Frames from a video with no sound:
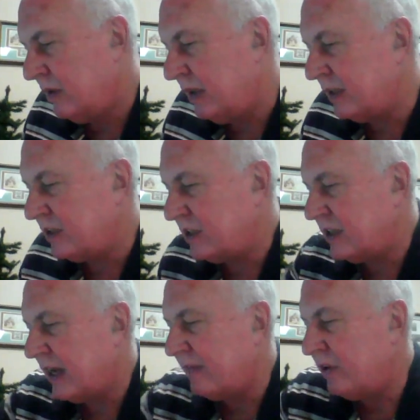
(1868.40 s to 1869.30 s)
Yeah, it
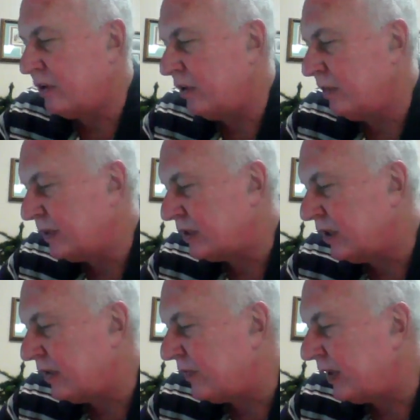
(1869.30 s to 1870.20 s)
says after your group has
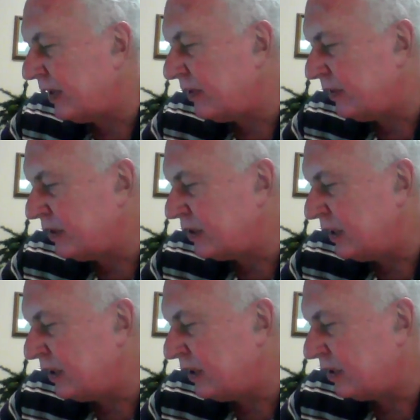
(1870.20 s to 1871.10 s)
clarified their
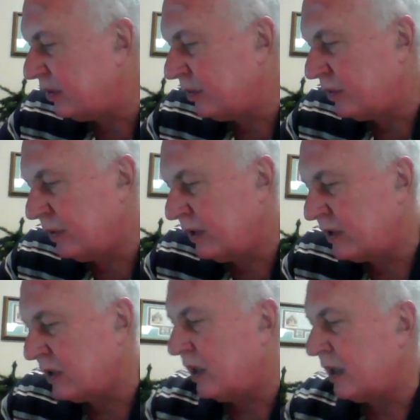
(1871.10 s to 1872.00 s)
understanding of the group
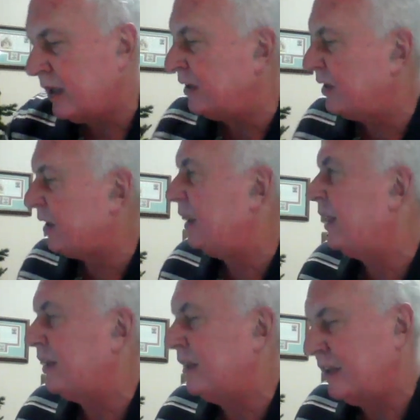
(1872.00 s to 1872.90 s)
quiz, log in to
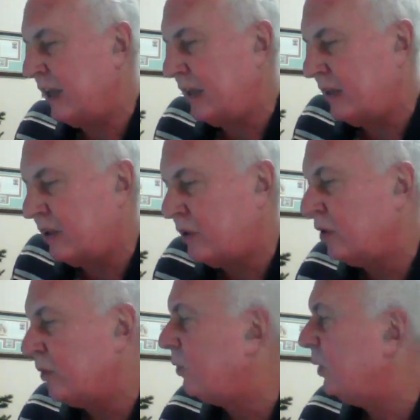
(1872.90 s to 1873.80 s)
Connect and take the
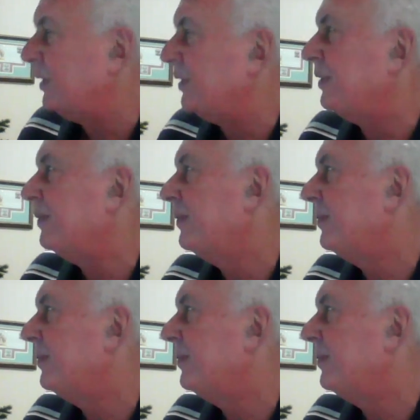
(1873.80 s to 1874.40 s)
group quiz.